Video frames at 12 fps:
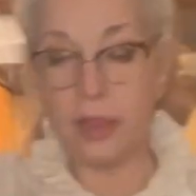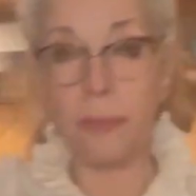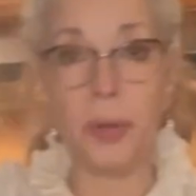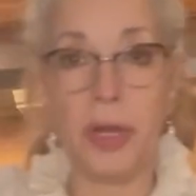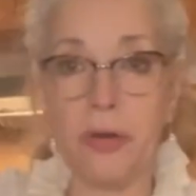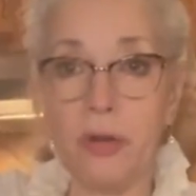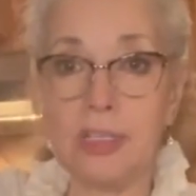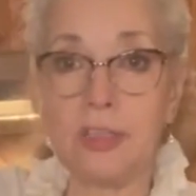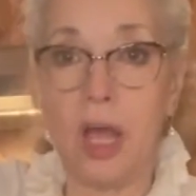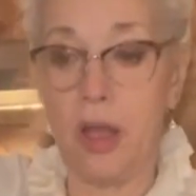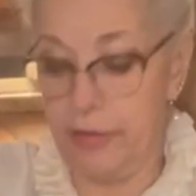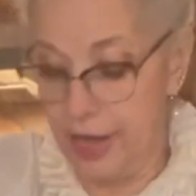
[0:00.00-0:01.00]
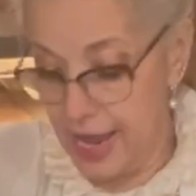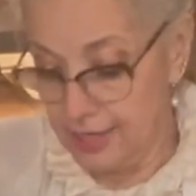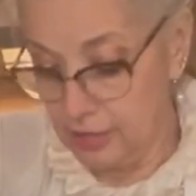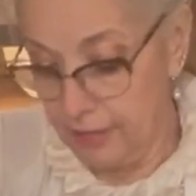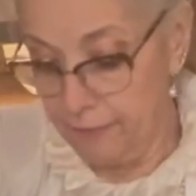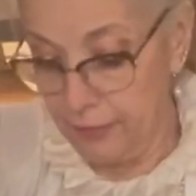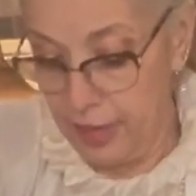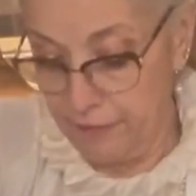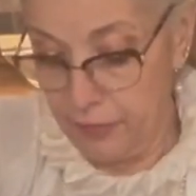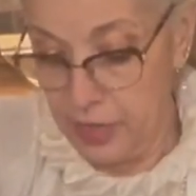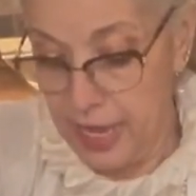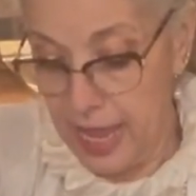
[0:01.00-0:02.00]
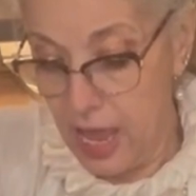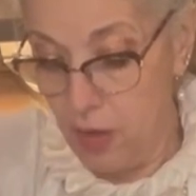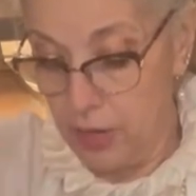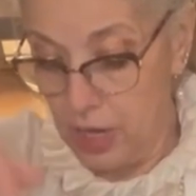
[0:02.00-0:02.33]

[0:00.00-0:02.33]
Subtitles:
the butter is all nice and fluffy now and